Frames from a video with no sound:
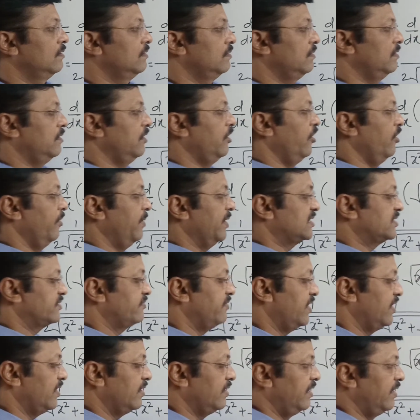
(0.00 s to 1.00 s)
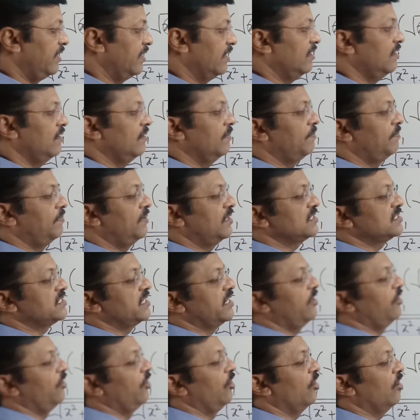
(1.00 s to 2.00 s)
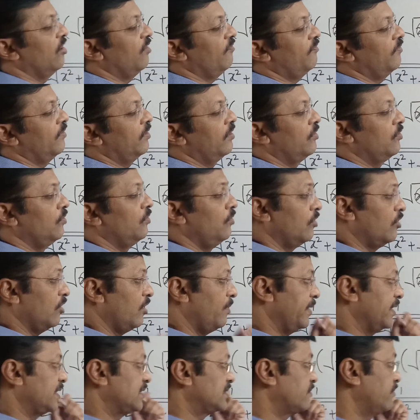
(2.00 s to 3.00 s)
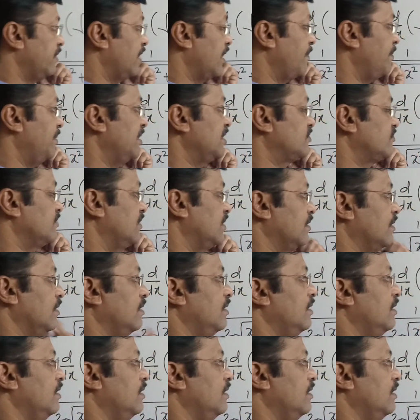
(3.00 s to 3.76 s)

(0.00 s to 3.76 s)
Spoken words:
derivative of x square is written plus derivative of root of x square plus 1.